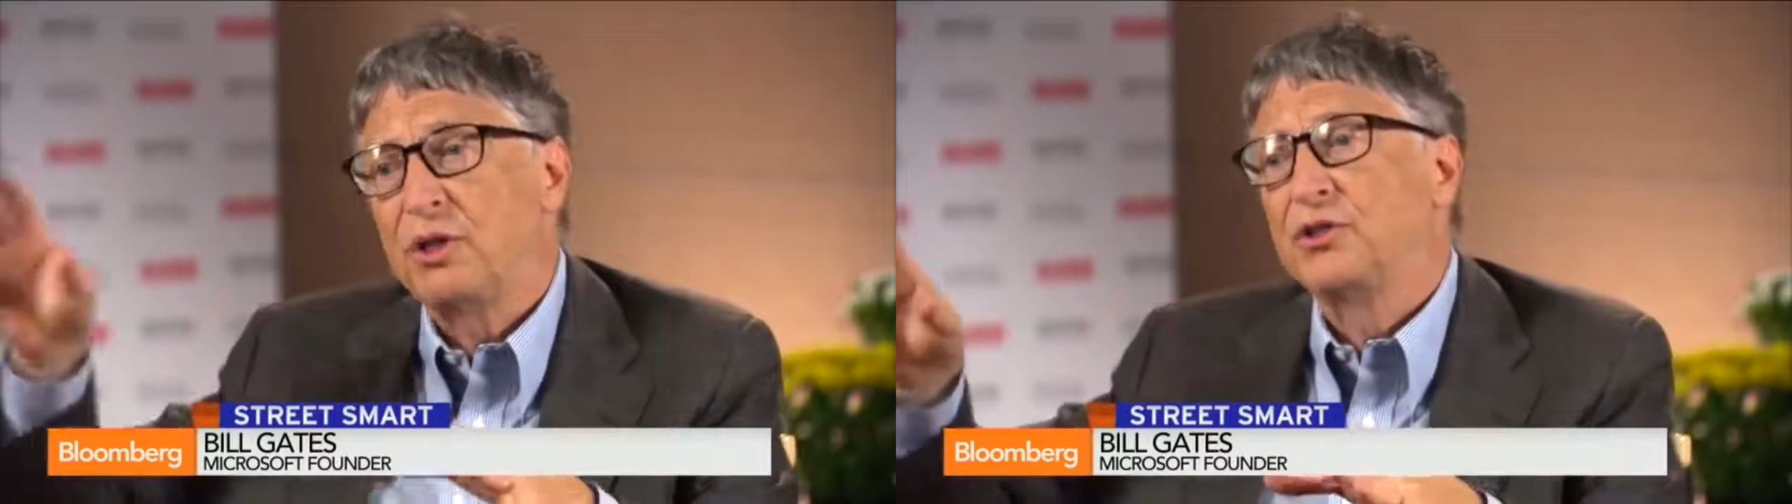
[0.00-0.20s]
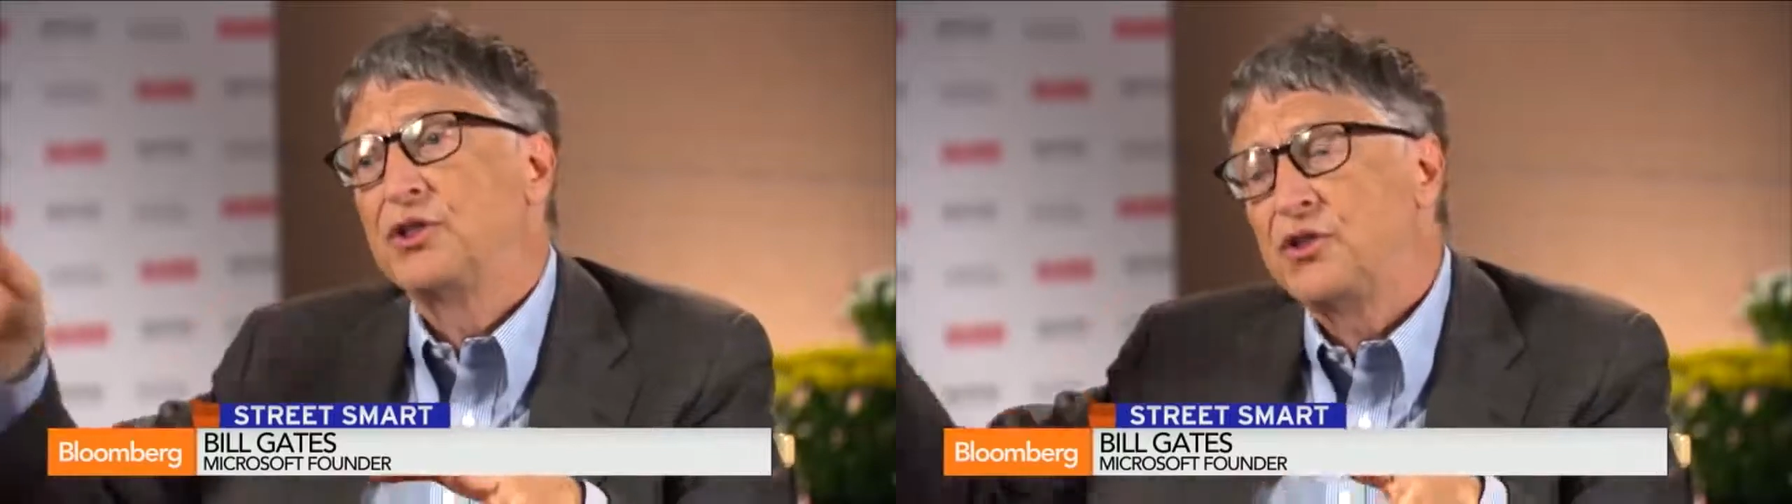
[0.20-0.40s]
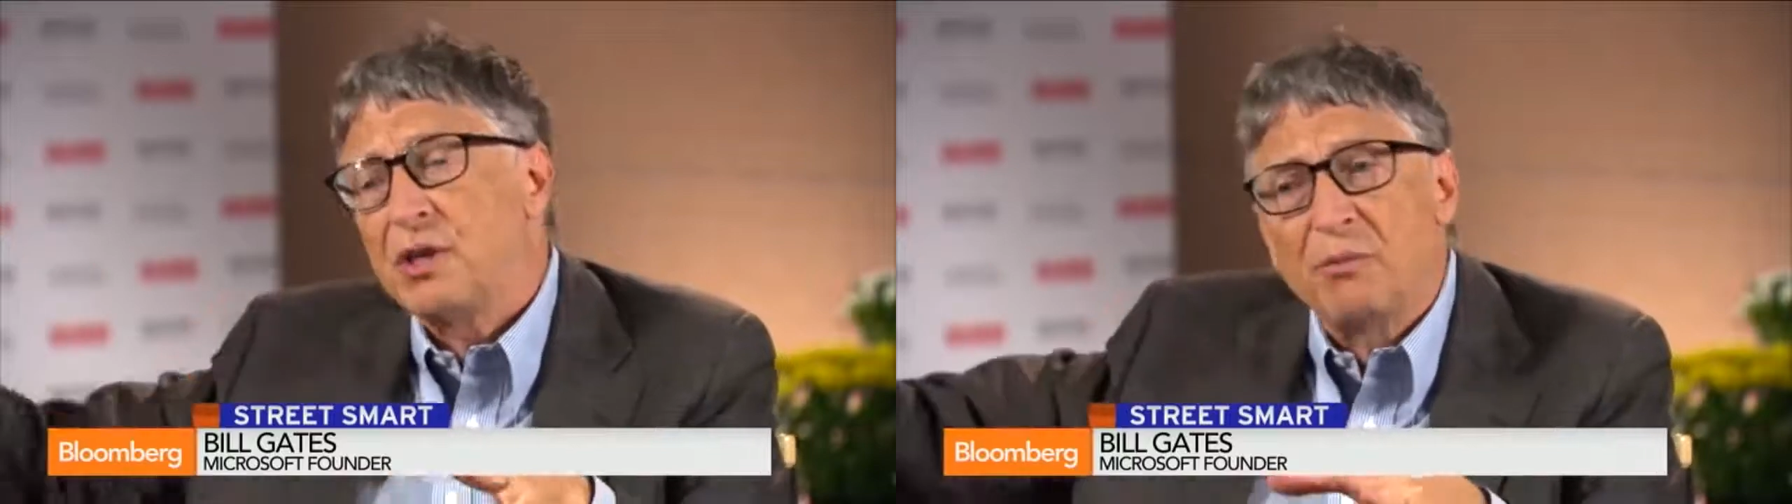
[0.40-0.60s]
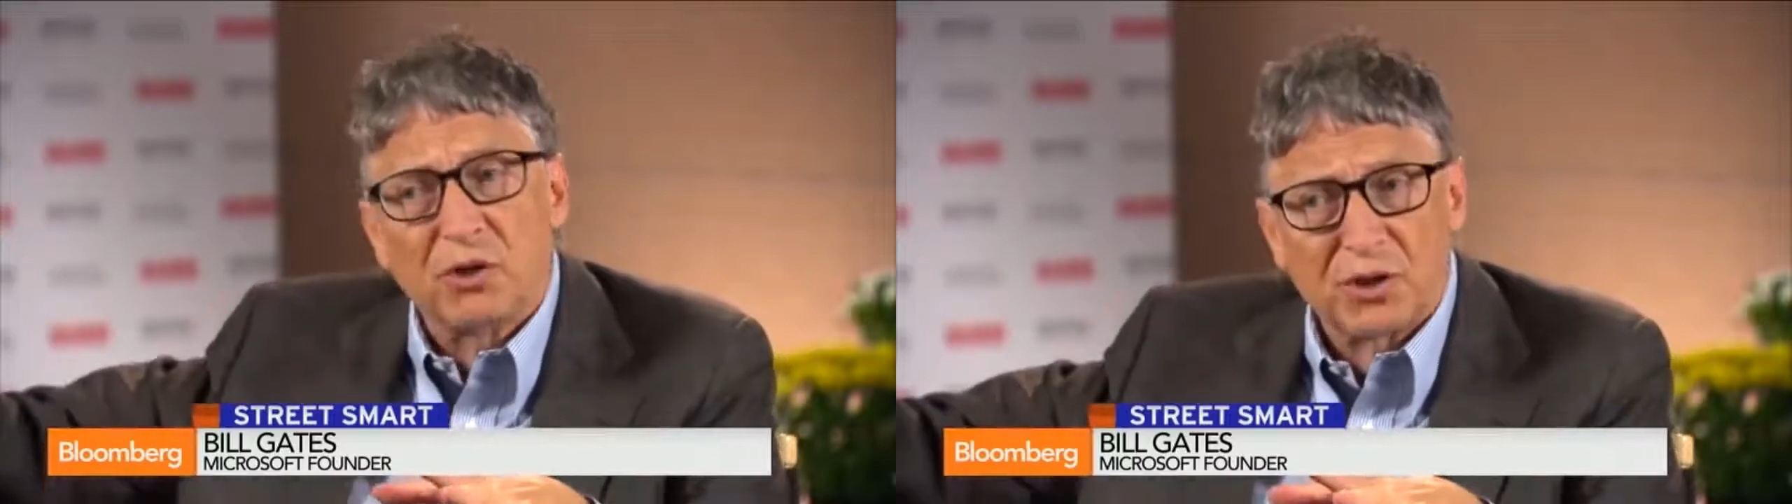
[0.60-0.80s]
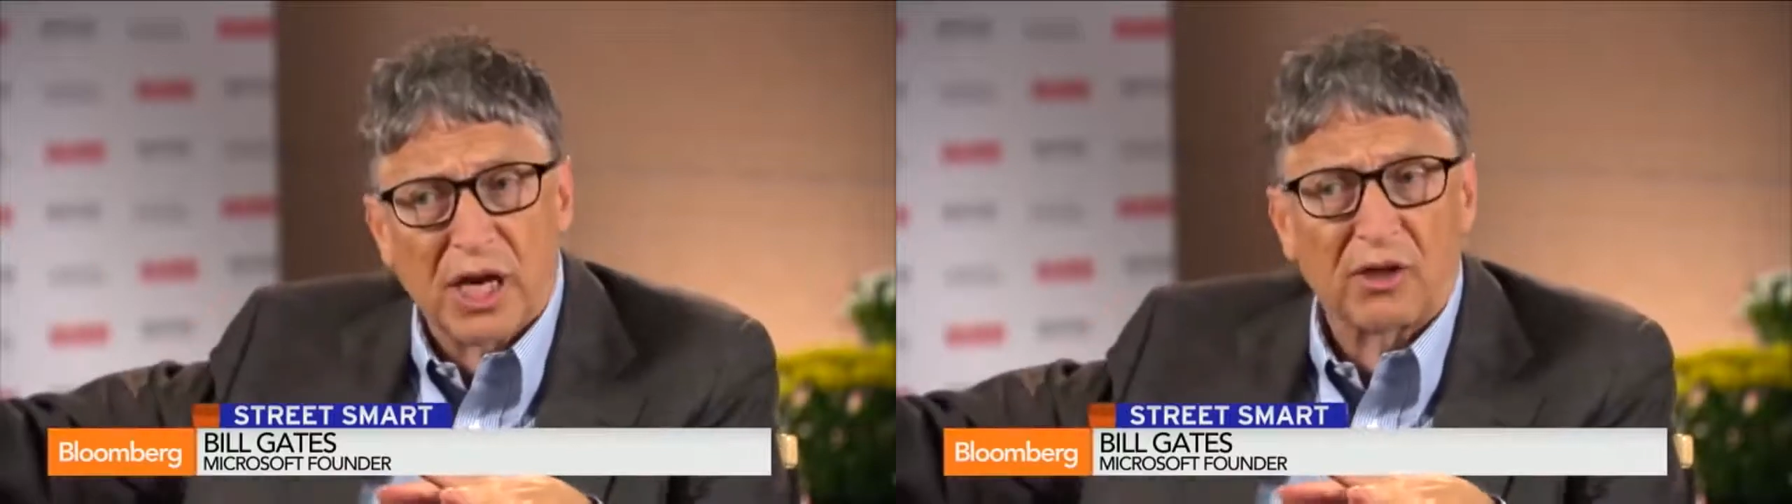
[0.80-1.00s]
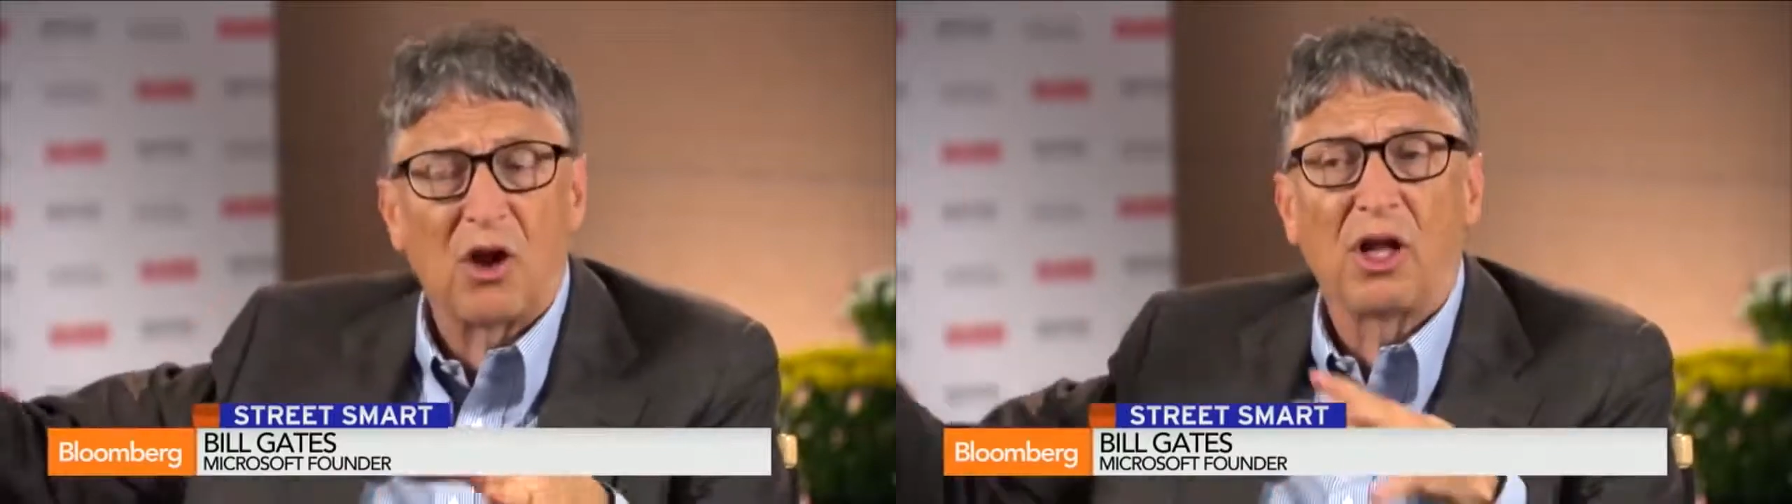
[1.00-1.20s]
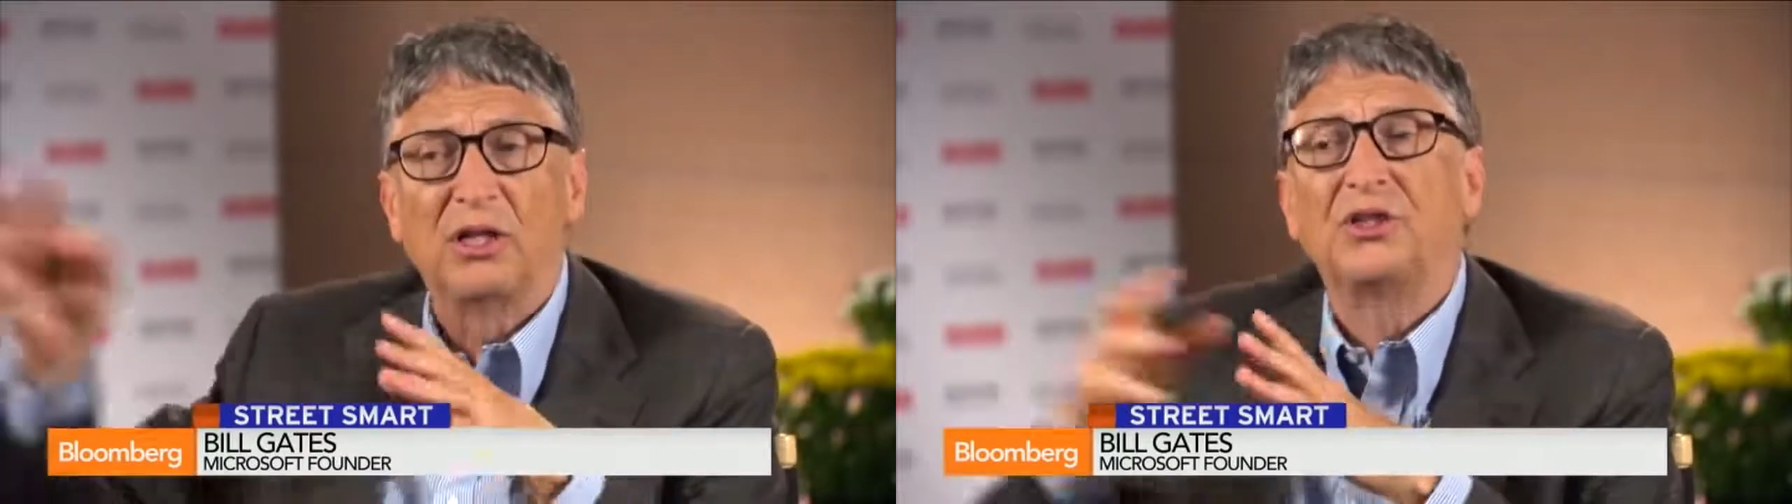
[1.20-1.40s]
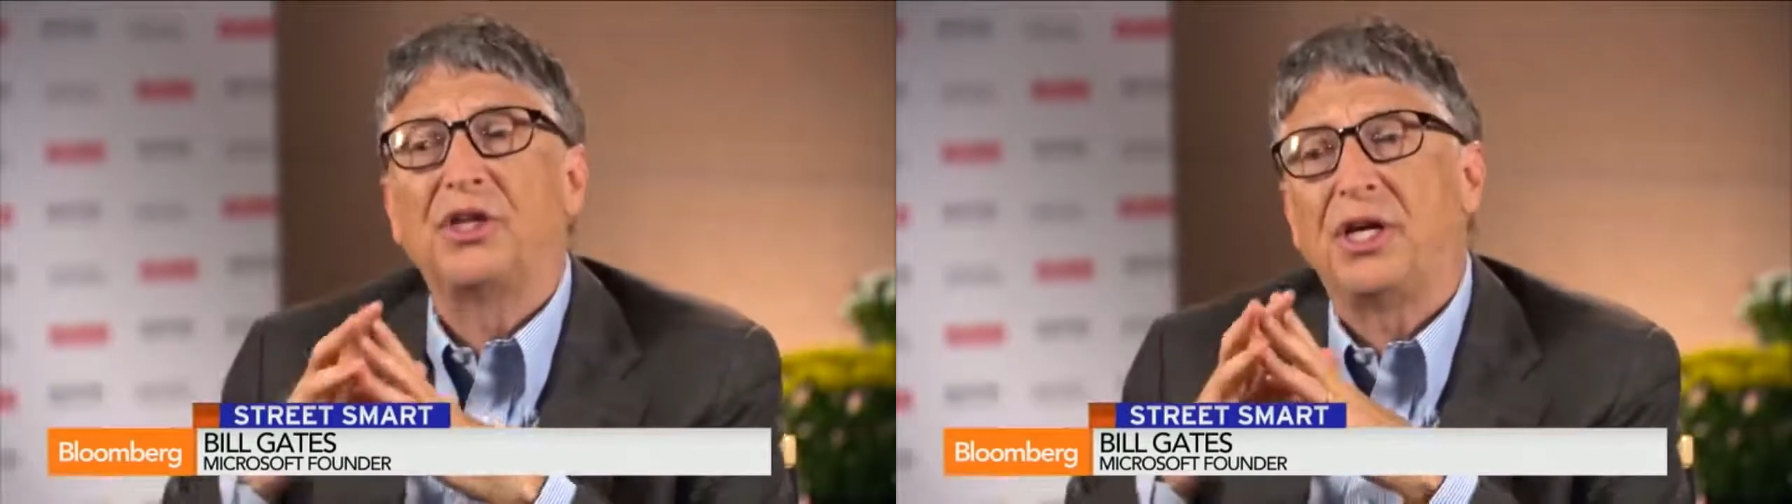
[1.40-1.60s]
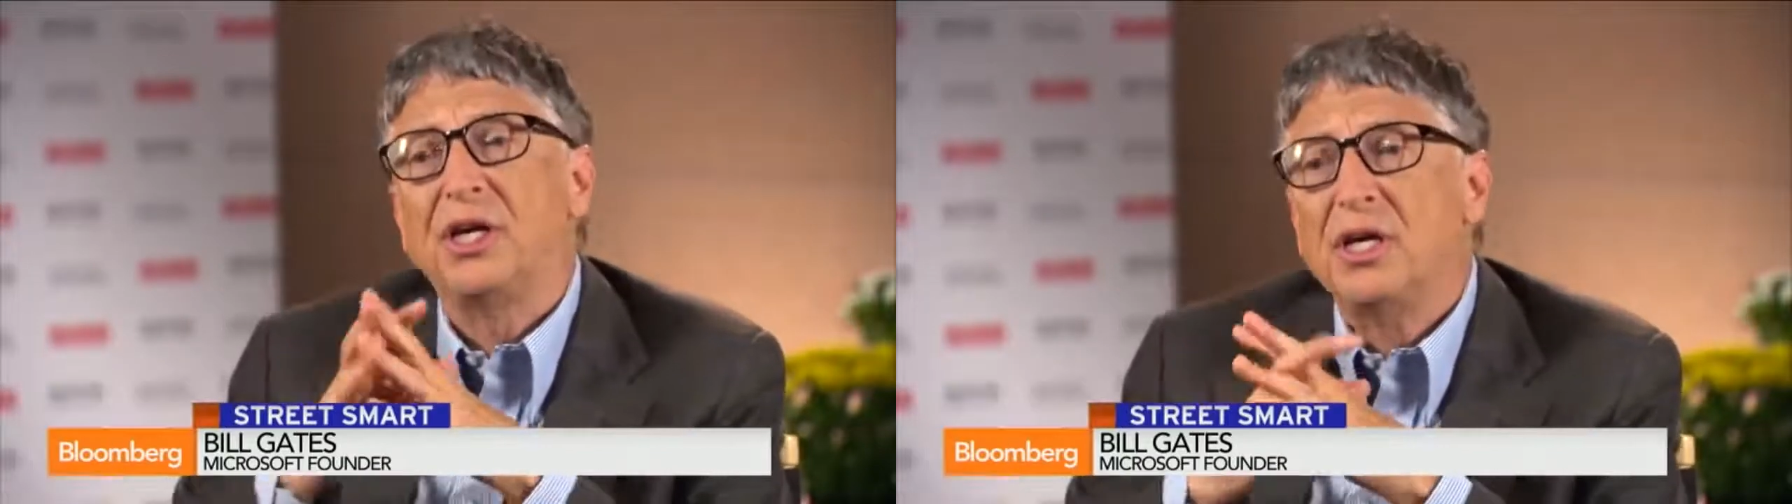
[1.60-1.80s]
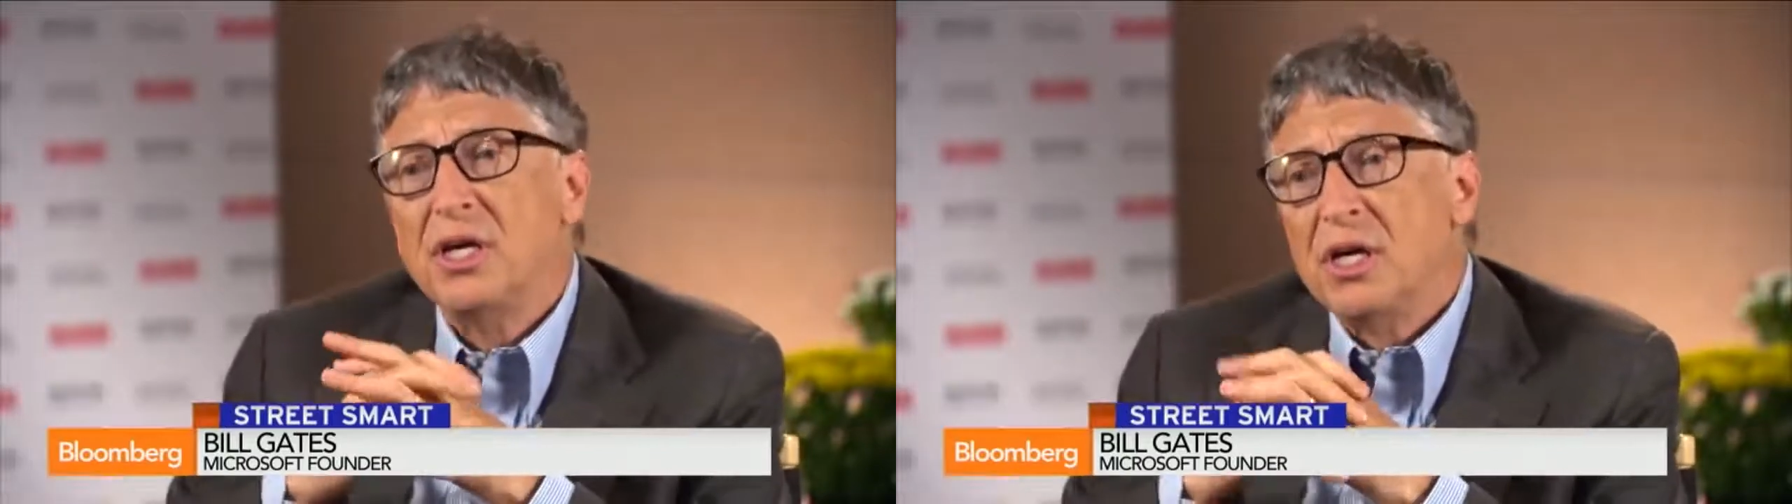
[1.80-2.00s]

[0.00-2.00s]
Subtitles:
build a similar technology